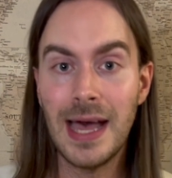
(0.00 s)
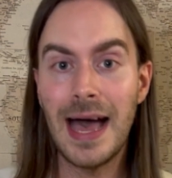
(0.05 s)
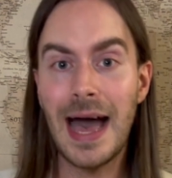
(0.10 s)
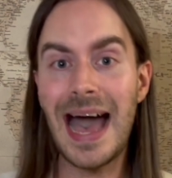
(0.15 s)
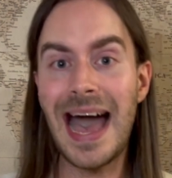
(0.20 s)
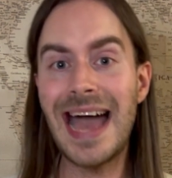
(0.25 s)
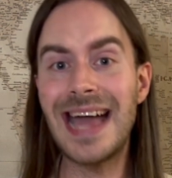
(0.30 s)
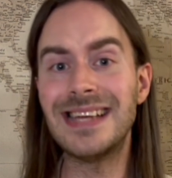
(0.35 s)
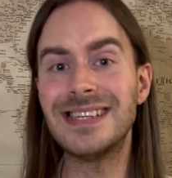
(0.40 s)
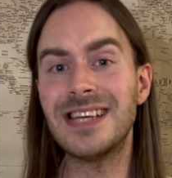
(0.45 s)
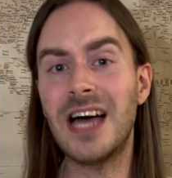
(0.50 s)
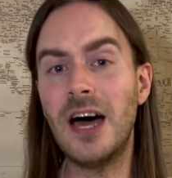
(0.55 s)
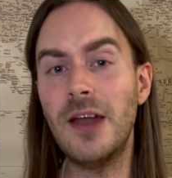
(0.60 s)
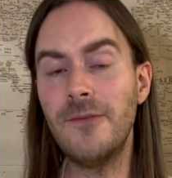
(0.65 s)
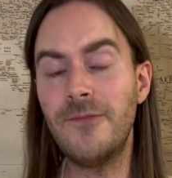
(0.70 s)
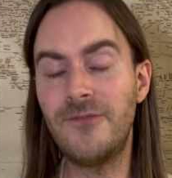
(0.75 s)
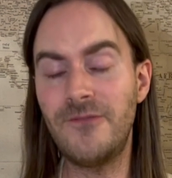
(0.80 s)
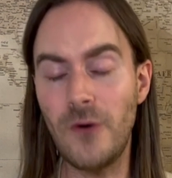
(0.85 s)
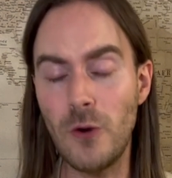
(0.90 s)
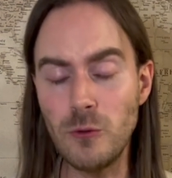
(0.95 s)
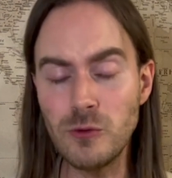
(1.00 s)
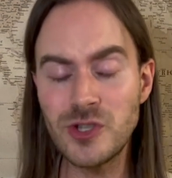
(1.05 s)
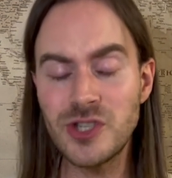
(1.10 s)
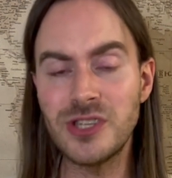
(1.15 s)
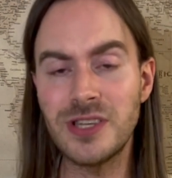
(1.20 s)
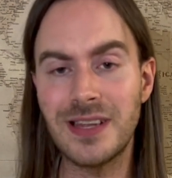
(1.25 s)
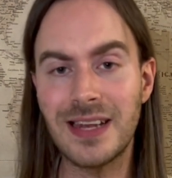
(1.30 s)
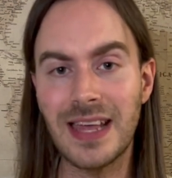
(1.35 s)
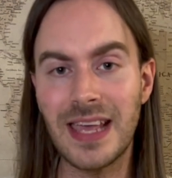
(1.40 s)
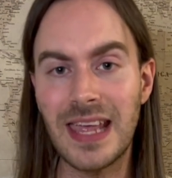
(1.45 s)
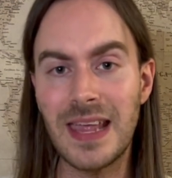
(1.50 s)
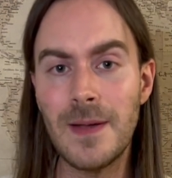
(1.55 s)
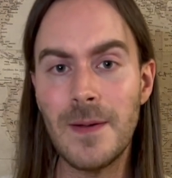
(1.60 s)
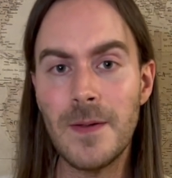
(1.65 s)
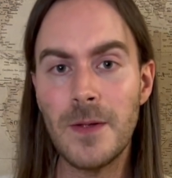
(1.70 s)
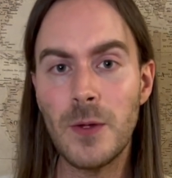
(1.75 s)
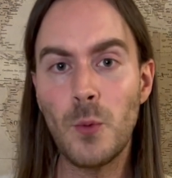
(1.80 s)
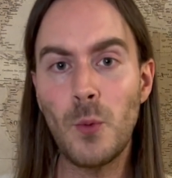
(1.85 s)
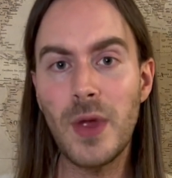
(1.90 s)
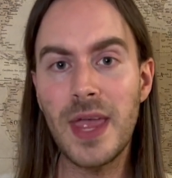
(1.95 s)
And unfortunately,
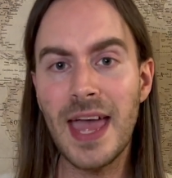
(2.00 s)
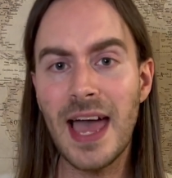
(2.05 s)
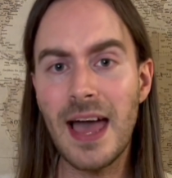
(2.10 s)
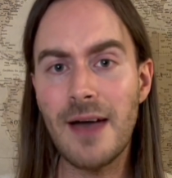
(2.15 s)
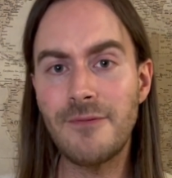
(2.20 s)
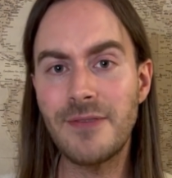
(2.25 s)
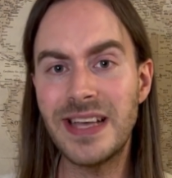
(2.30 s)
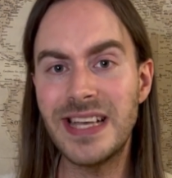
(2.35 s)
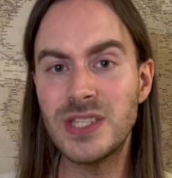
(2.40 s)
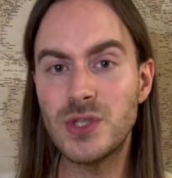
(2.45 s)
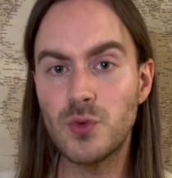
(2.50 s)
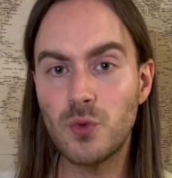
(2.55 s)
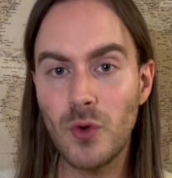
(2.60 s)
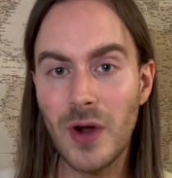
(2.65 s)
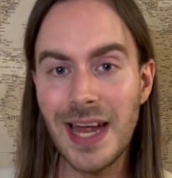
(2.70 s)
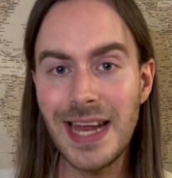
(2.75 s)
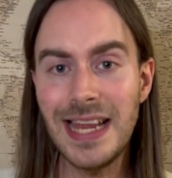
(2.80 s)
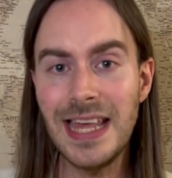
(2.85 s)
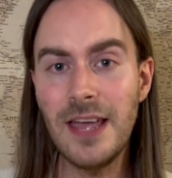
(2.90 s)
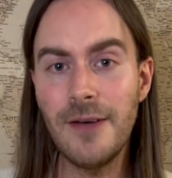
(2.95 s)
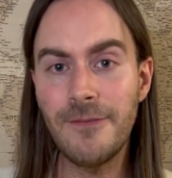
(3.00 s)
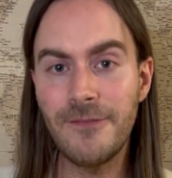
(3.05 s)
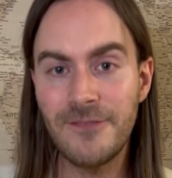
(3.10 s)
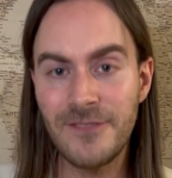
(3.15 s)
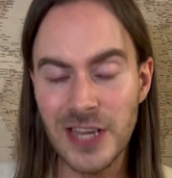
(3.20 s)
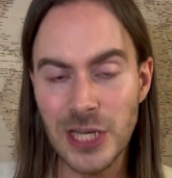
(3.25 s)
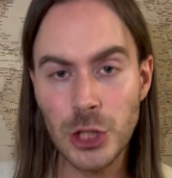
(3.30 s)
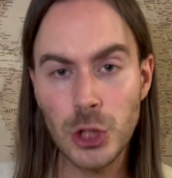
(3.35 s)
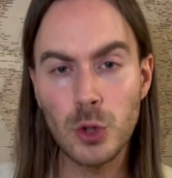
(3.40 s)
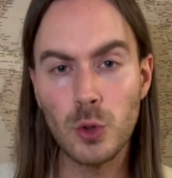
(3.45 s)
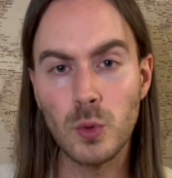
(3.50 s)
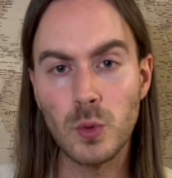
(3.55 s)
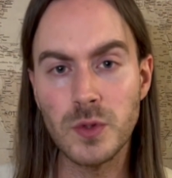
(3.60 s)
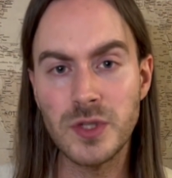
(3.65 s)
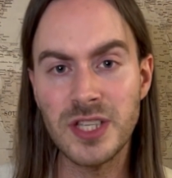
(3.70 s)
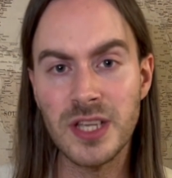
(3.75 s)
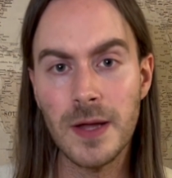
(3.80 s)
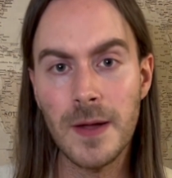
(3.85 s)
we have Israeli officials